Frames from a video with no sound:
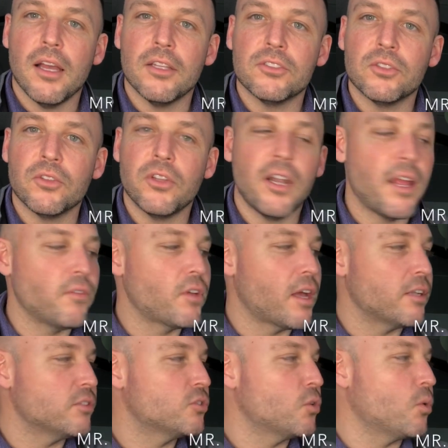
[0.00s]
So today I've
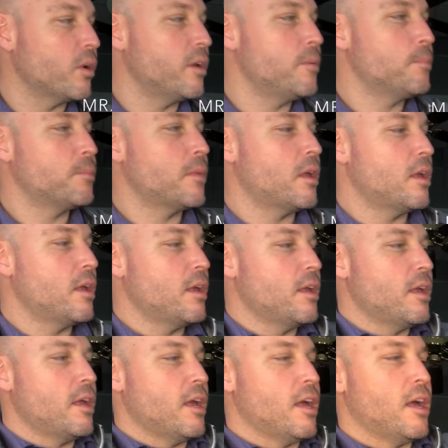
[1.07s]
got a story.
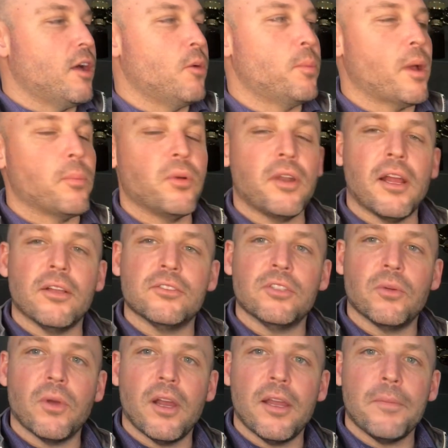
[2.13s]
I hope I pronounce
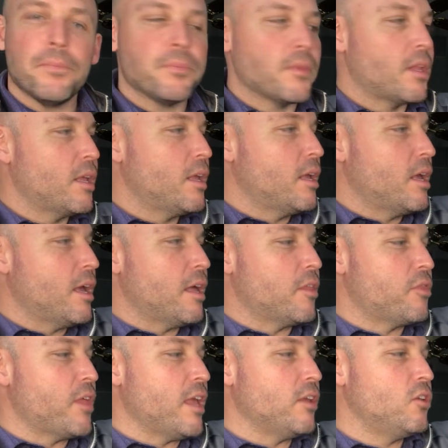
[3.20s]
it right.
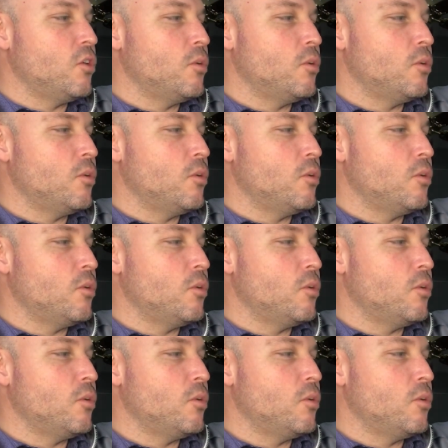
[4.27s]
Thank